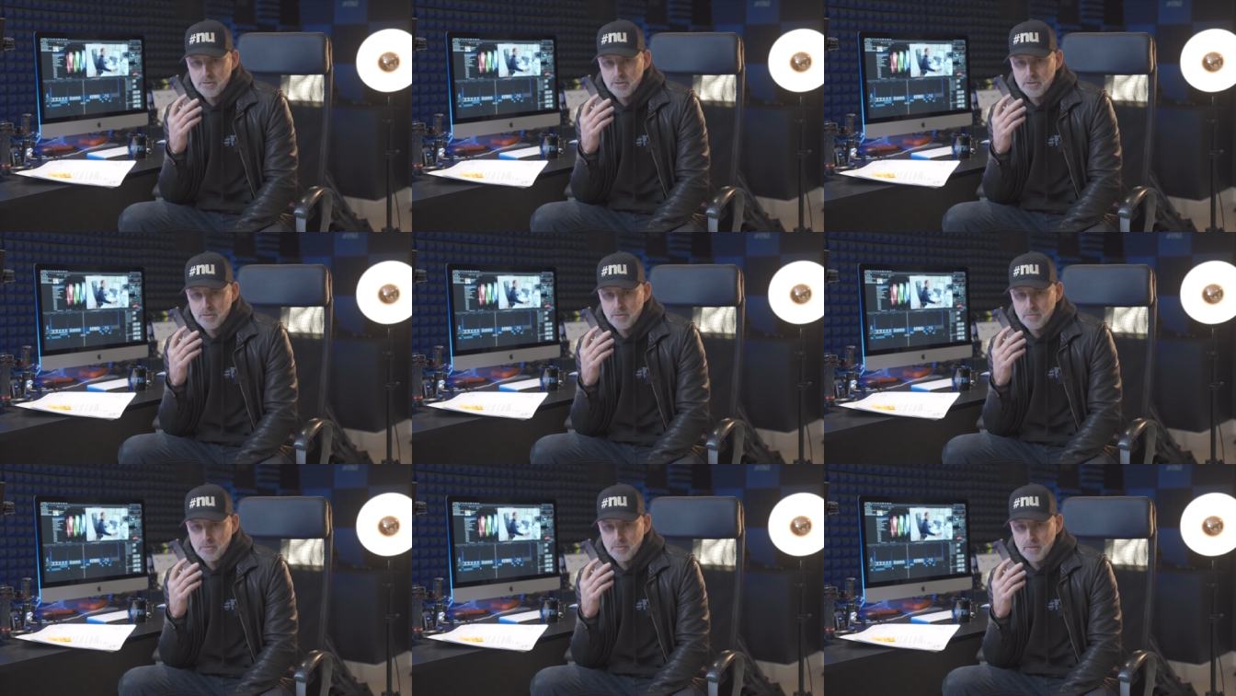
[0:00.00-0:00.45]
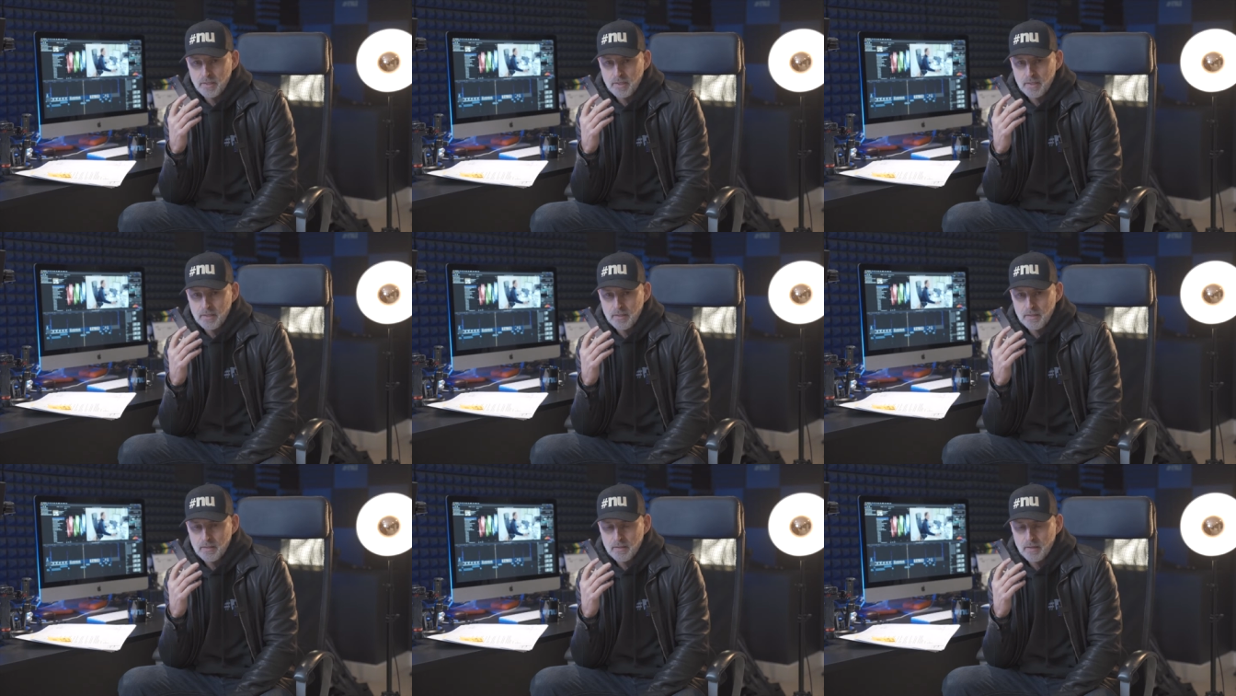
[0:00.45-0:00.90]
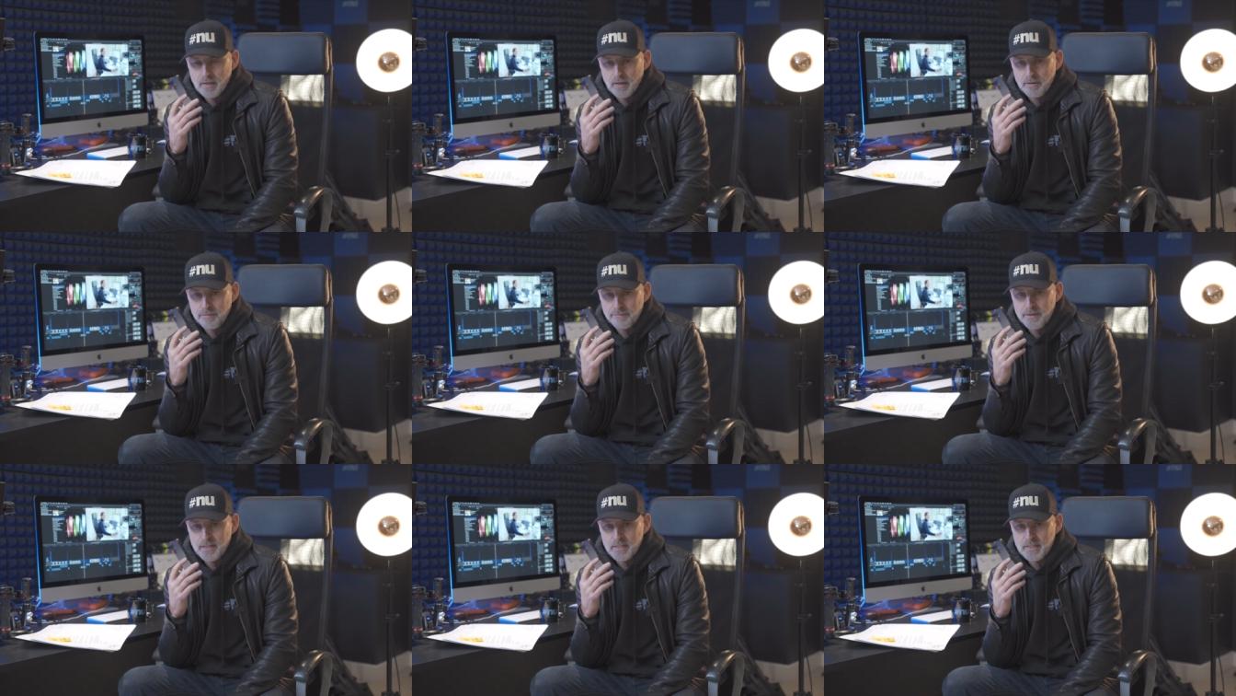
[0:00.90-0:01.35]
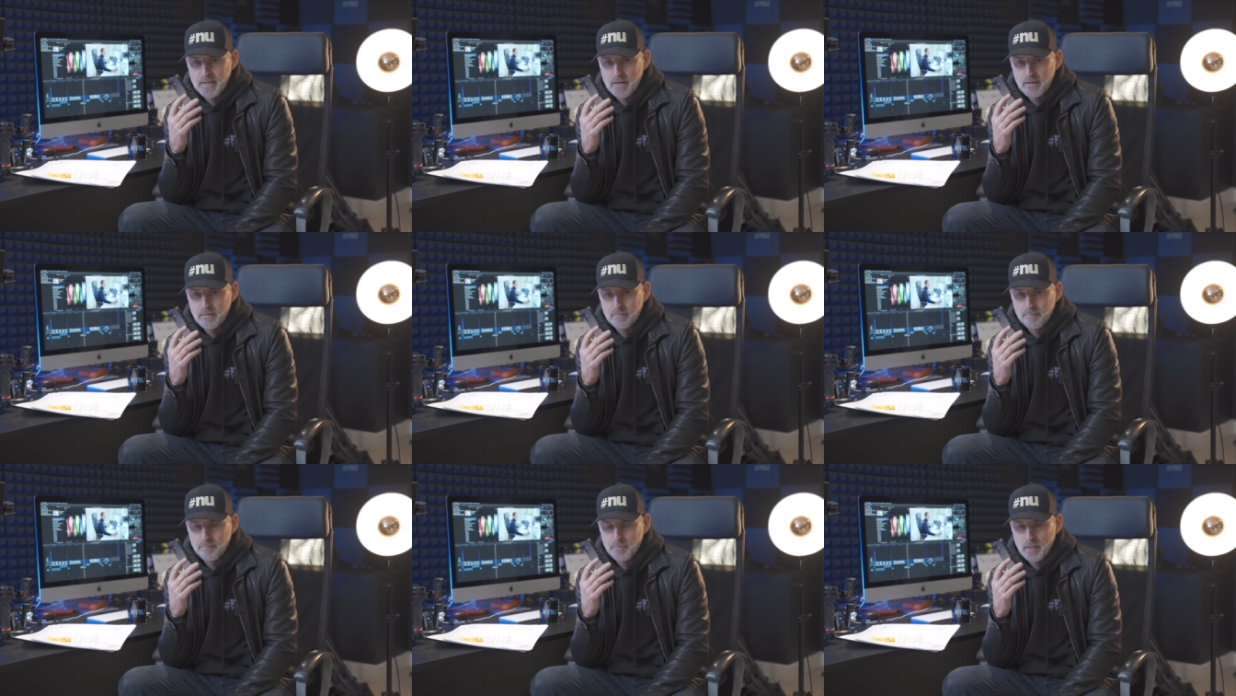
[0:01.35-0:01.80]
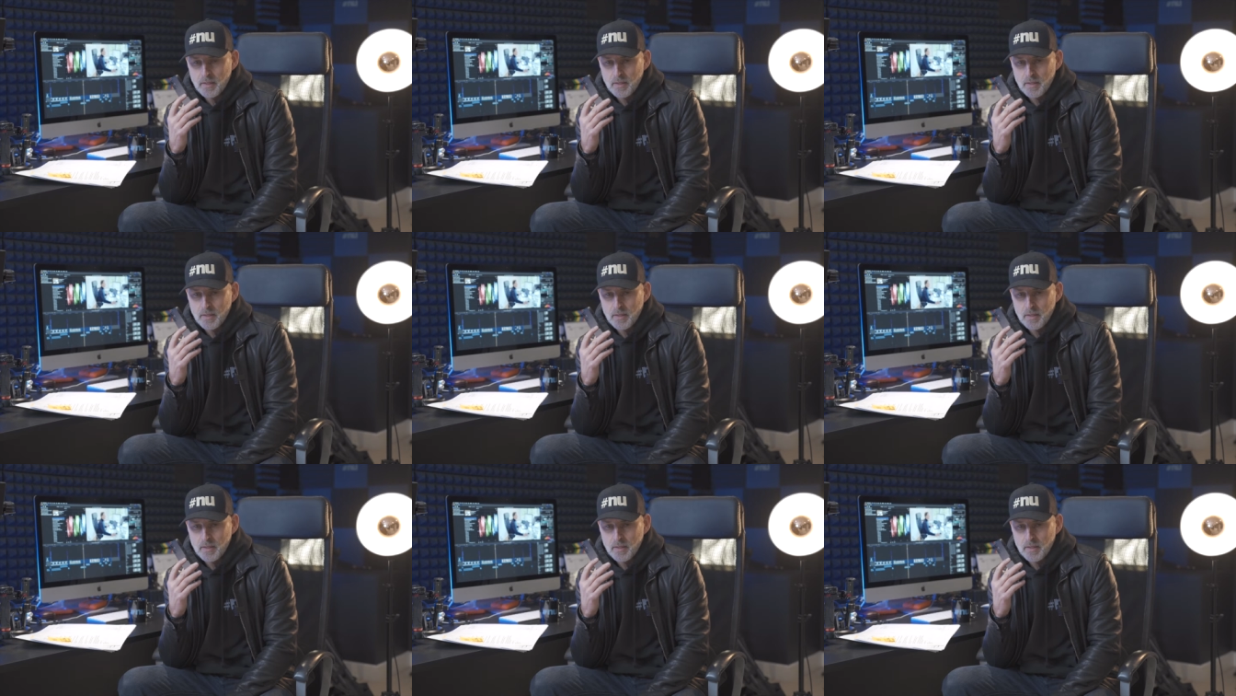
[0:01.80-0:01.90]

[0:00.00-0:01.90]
to do the fit out.